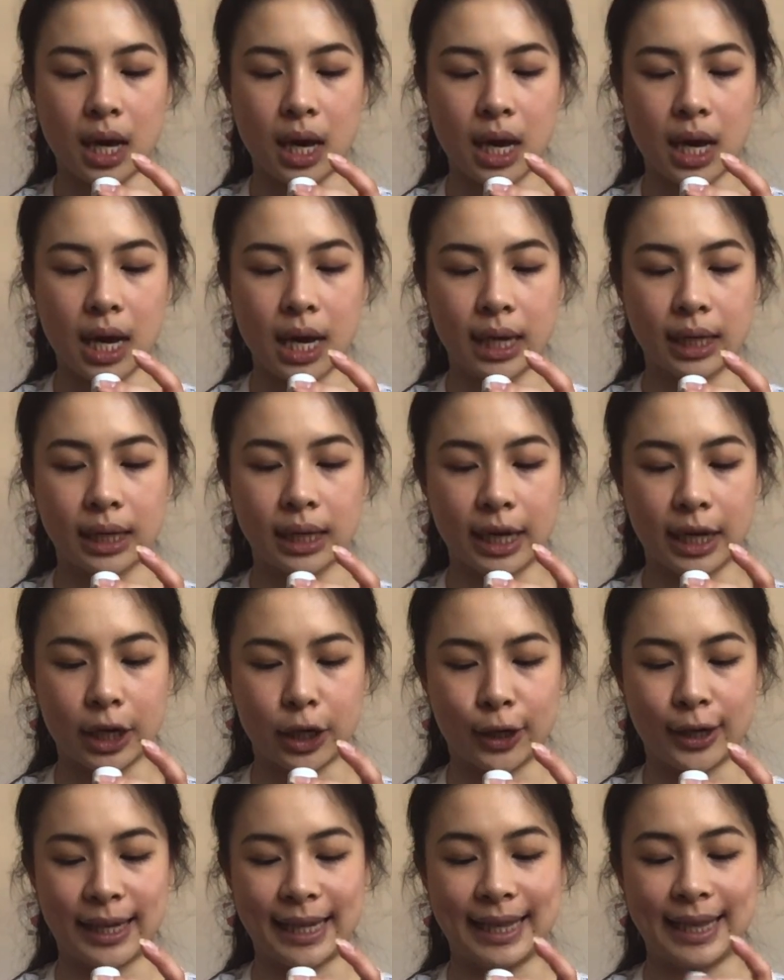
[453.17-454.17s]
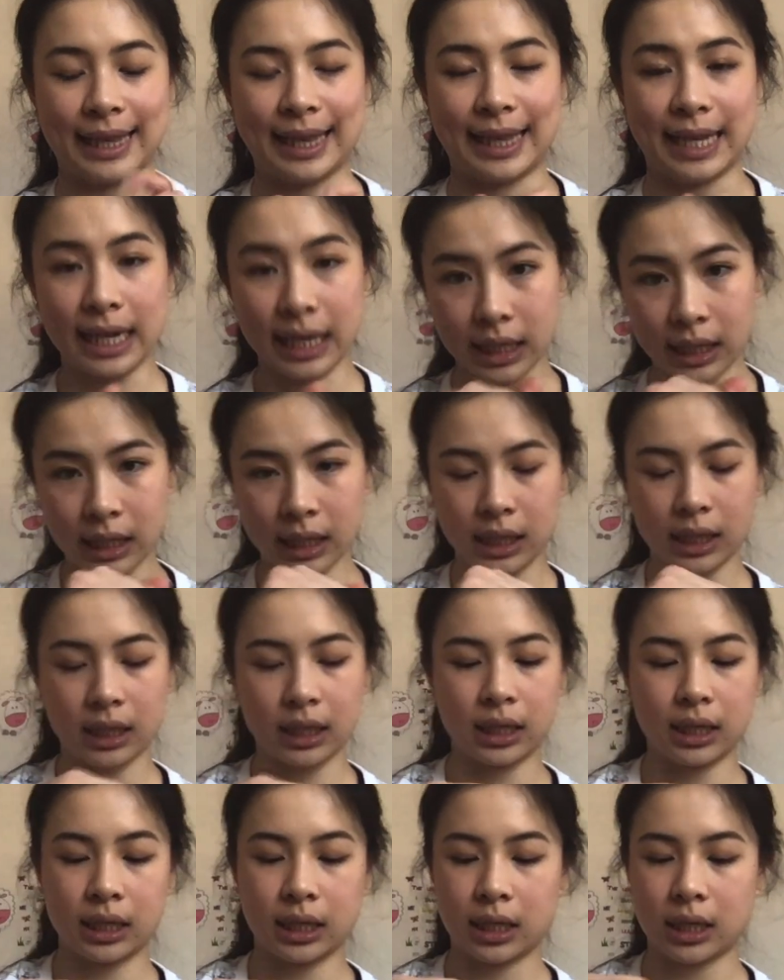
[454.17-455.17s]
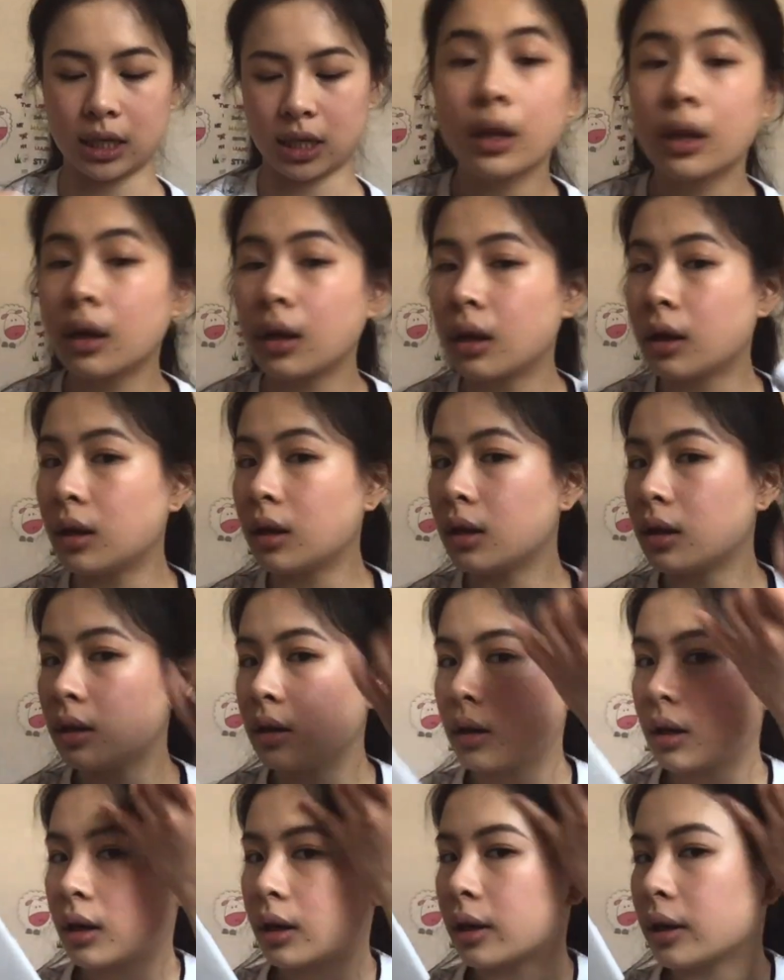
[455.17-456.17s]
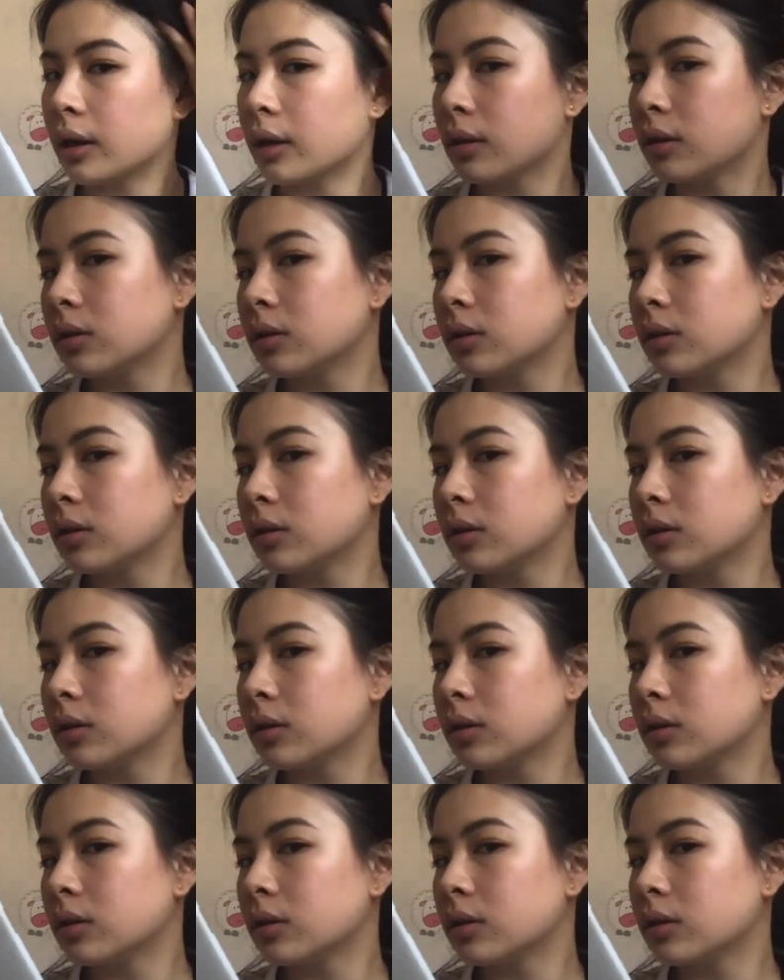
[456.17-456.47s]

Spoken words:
highlighter in Lit and I